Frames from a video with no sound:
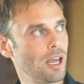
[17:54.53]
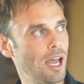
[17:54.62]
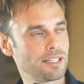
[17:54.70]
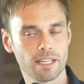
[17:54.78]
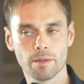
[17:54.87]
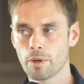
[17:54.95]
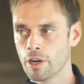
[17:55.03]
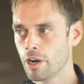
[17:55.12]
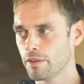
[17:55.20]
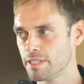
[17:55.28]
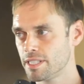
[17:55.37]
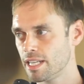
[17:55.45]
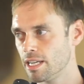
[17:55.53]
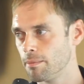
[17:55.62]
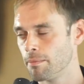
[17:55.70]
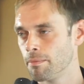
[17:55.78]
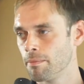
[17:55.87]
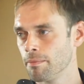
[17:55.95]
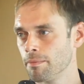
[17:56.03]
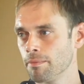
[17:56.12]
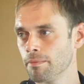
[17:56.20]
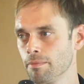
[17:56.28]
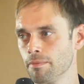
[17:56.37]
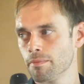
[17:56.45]
Has anyone heard of Steem?
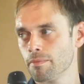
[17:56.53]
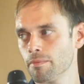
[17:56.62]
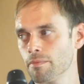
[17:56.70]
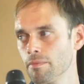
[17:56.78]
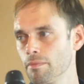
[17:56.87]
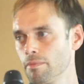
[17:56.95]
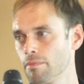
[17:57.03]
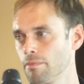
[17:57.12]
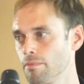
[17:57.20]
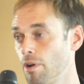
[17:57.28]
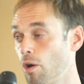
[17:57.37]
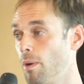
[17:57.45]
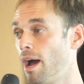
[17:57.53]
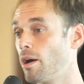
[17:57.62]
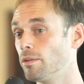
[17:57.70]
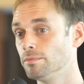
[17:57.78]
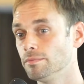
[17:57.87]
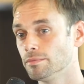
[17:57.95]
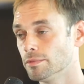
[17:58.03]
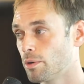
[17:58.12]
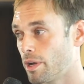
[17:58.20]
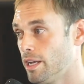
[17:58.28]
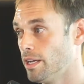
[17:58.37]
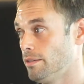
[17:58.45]
Oh, wow.
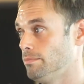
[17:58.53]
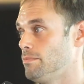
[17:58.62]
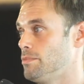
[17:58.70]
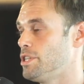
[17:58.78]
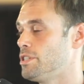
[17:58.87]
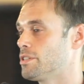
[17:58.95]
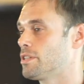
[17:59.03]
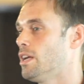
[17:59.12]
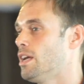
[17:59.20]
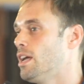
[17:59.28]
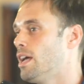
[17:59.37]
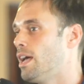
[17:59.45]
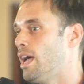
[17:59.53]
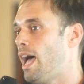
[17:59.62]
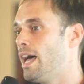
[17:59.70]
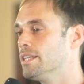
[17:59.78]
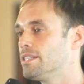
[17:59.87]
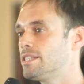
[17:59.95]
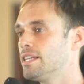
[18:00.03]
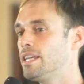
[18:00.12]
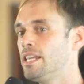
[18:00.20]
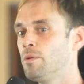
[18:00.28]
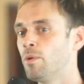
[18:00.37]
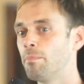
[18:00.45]
Okay. Jesus. Has
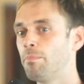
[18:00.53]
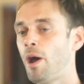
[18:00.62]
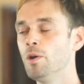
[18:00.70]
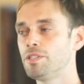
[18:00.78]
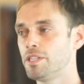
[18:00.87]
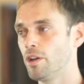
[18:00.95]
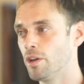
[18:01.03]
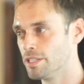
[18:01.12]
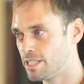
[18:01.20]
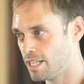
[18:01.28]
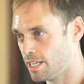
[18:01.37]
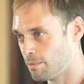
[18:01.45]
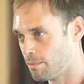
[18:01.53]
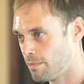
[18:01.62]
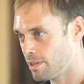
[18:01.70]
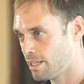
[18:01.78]
anyone posted on Steem?